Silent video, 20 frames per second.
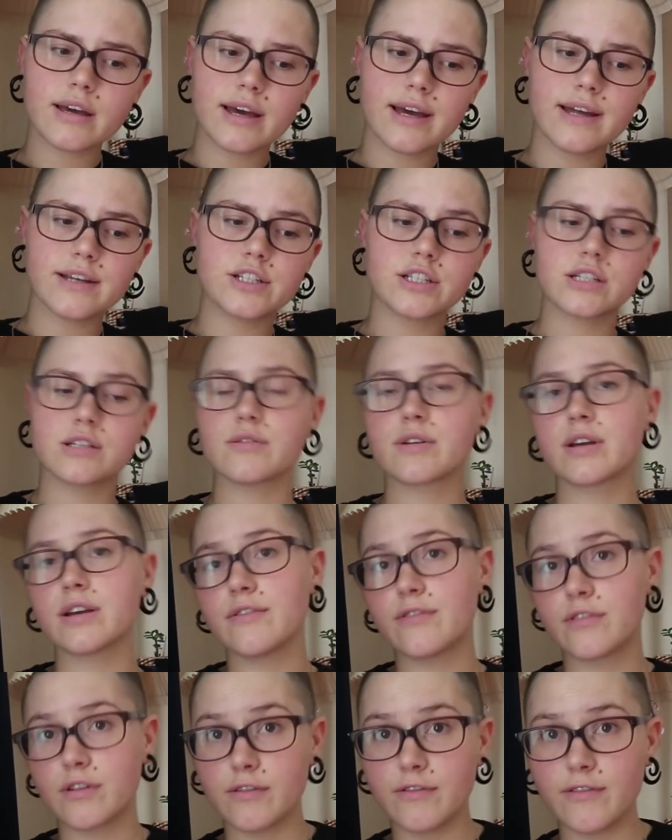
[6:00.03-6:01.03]
and she's looking
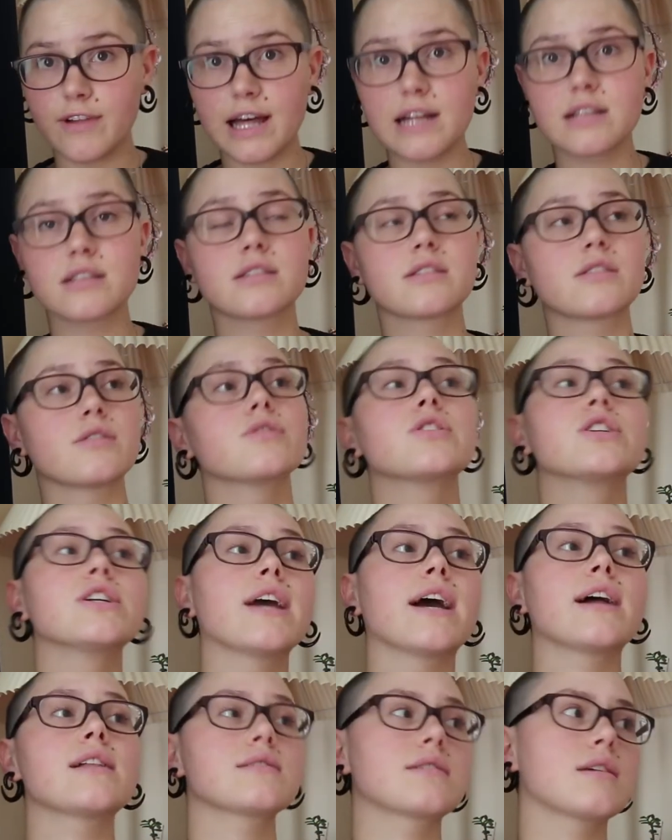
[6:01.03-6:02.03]
for a flat, so
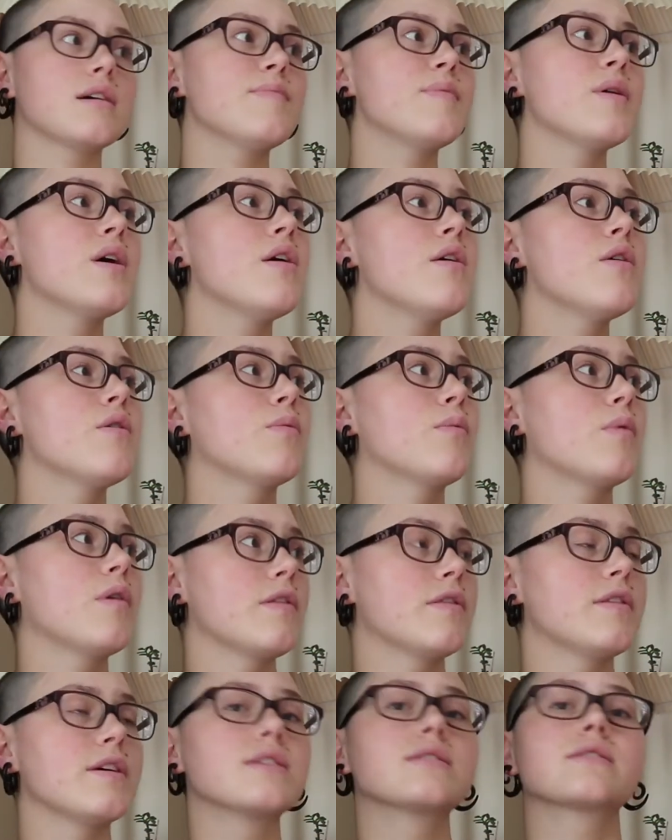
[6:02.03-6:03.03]
she ends up
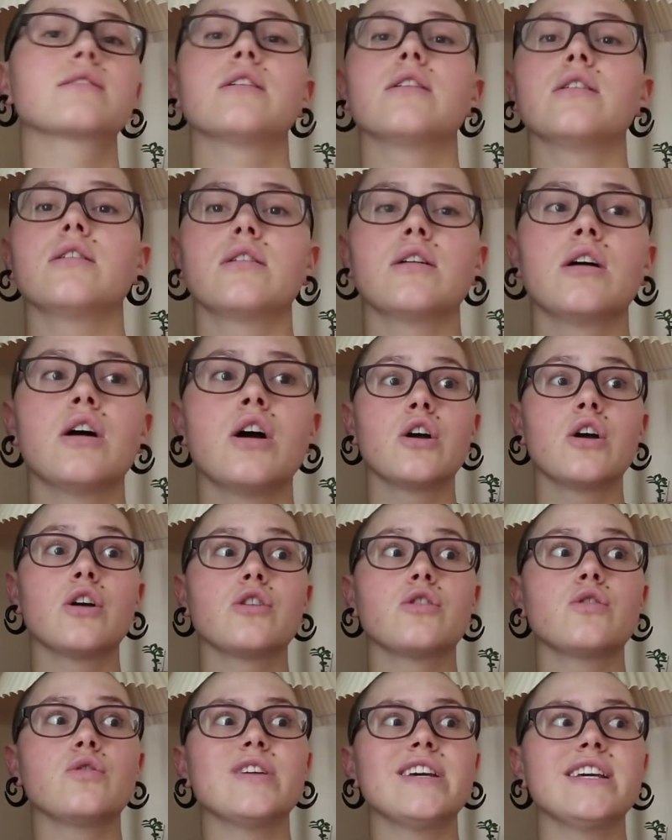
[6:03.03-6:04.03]
with this girl
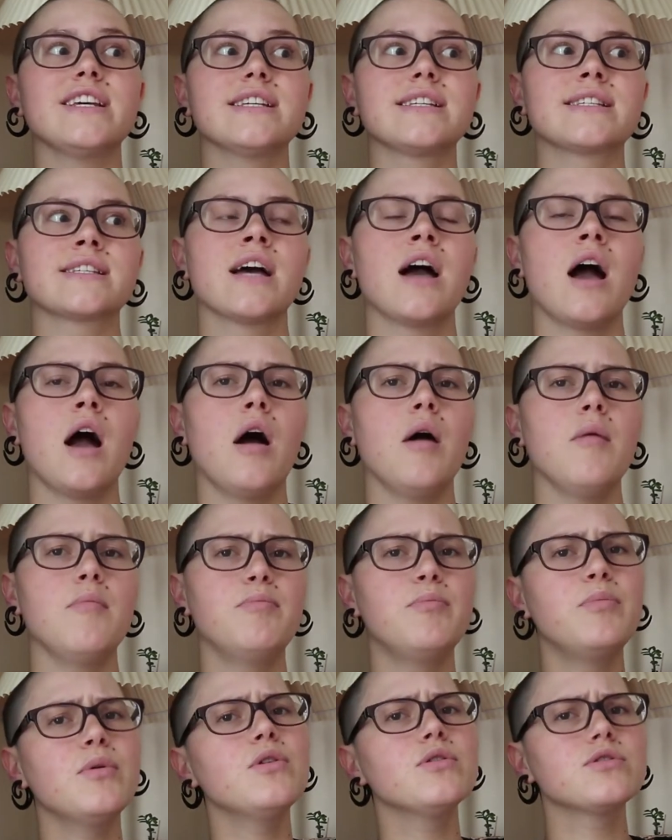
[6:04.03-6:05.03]
who is
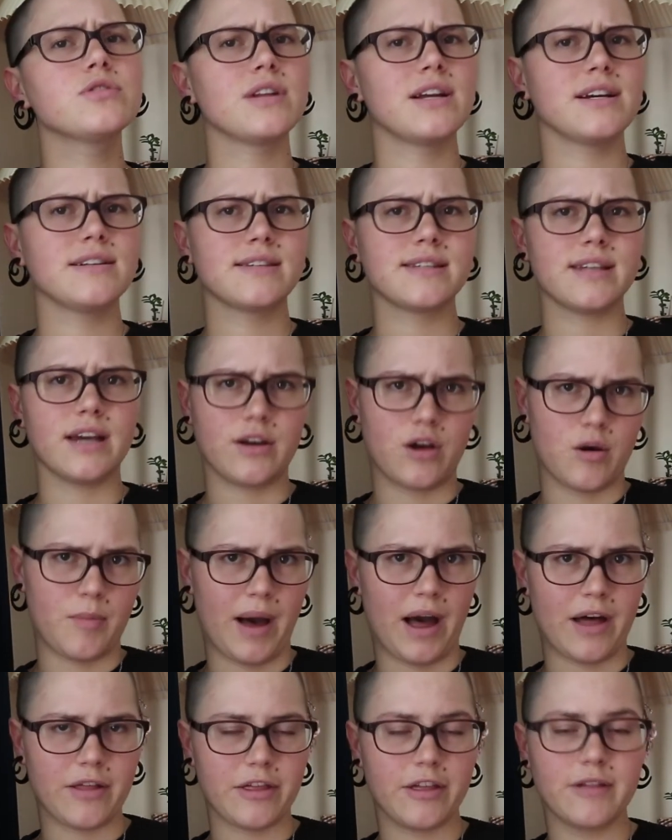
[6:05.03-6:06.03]
borderline
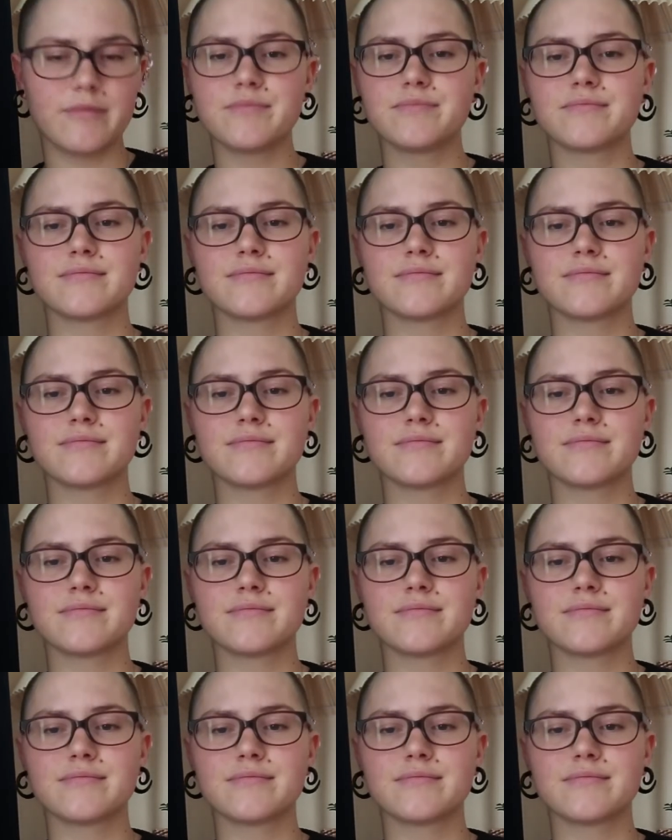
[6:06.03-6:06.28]
psychopath.